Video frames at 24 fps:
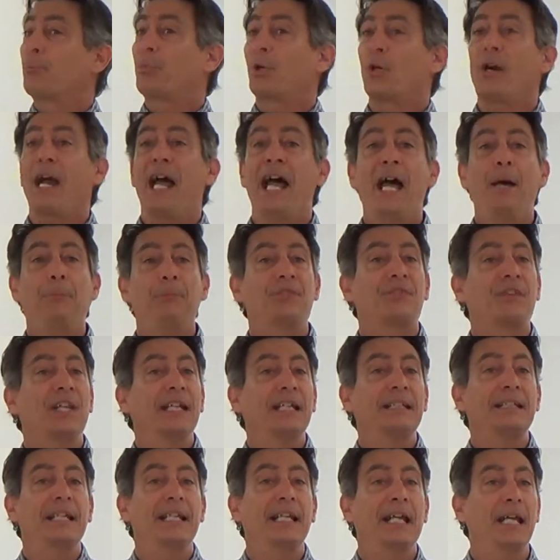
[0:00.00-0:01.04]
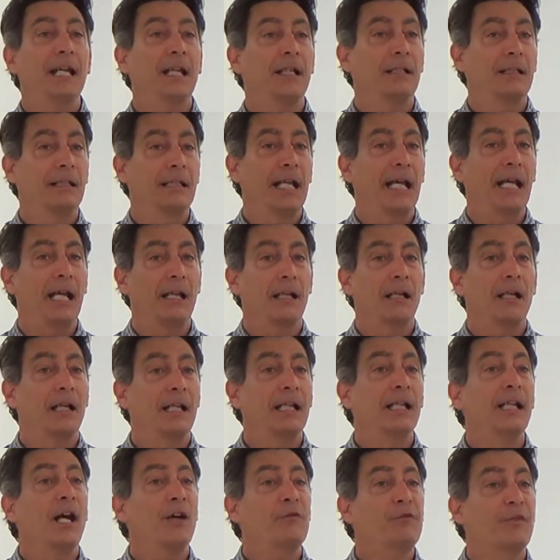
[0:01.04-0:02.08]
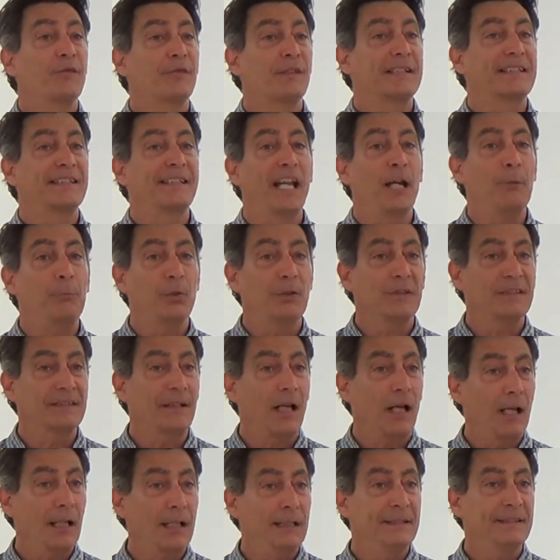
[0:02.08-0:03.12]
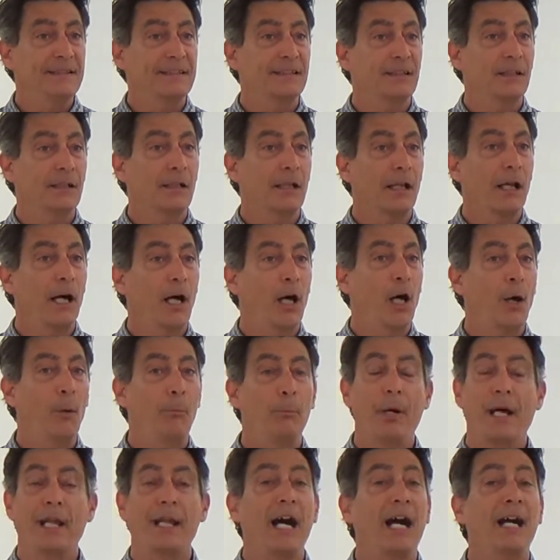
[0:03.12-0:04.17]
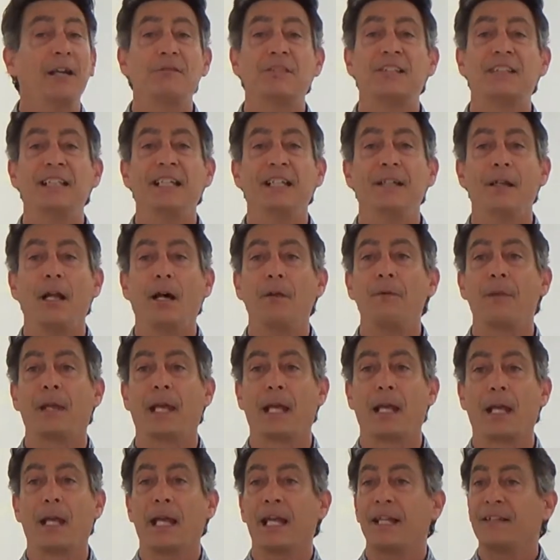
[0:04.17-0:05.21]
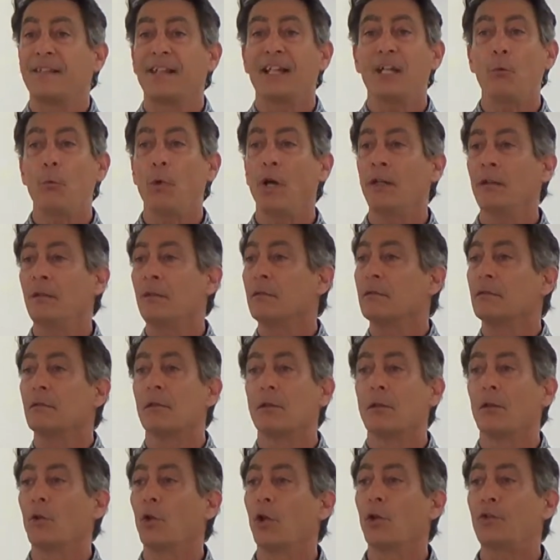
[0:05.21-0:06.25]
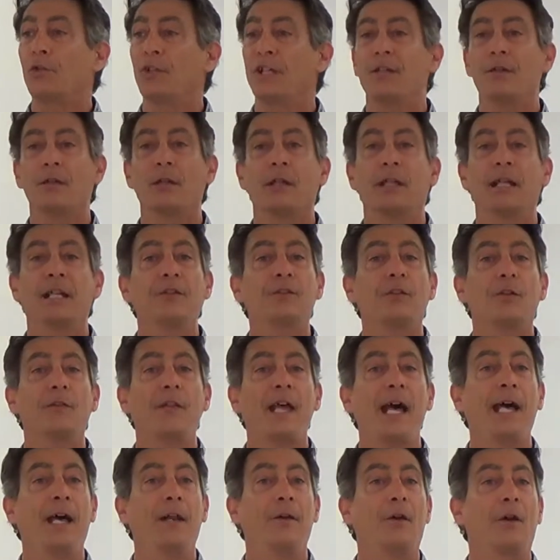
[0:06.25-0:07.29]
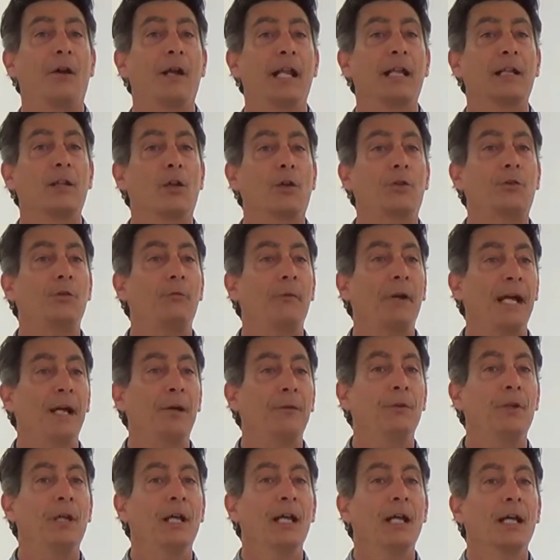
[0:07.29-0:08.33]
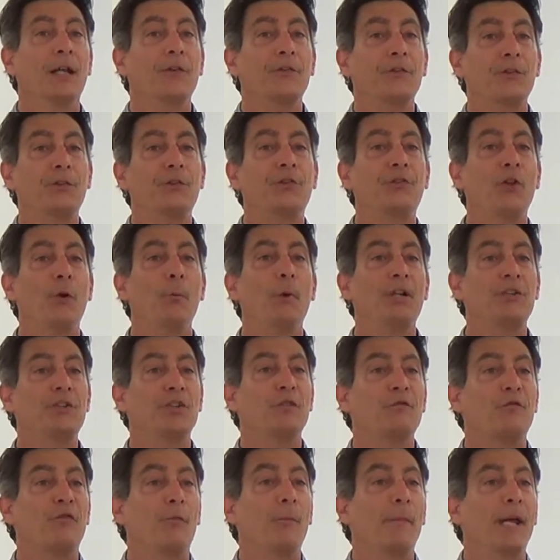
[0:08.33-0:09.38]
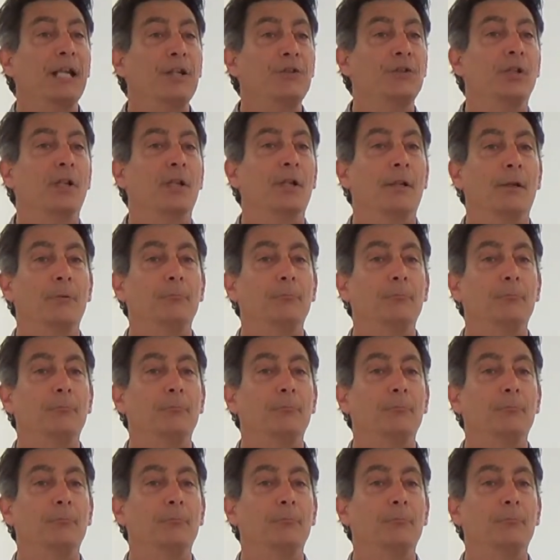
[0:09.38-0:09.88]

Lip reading: perhaps they can't get enough of a sample size, but I've seen nothing. Has anyone looked into that and looked around? Because there's so much information.